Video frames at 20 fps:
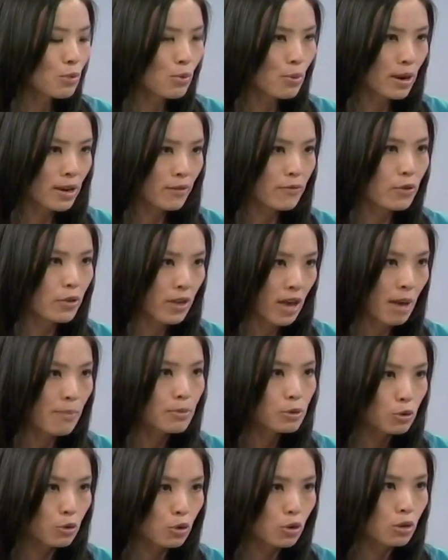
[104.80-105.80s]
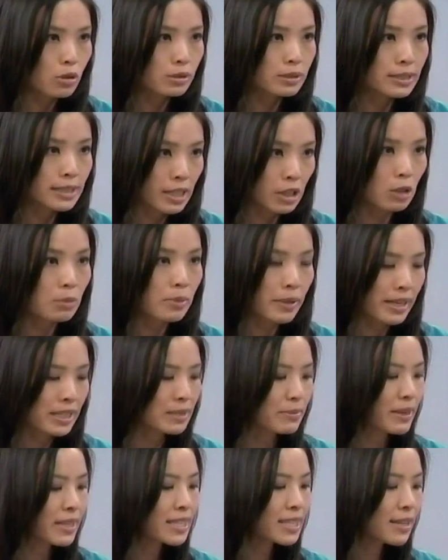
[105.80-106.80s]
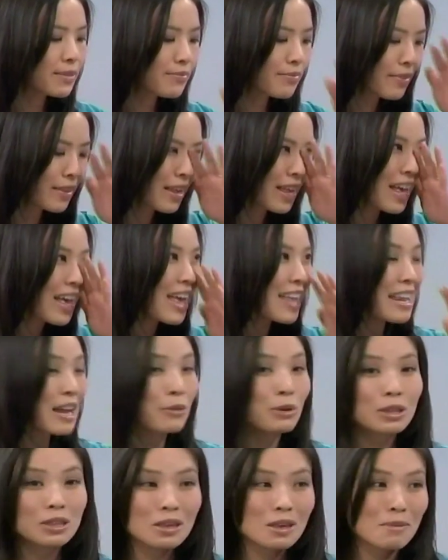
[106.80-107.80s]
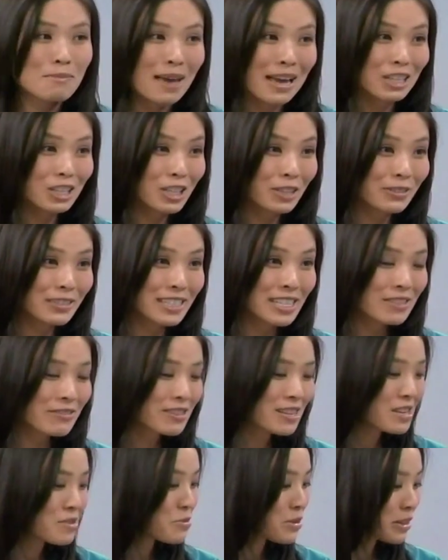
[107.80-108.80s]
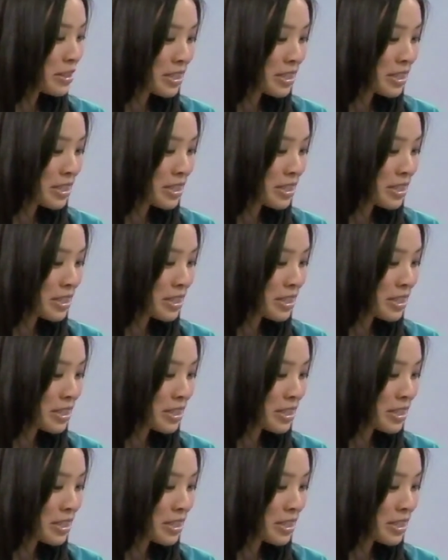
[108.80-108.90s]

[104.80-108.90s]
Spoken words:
we're ready for the epidural needle placement. And now with the magic of TV,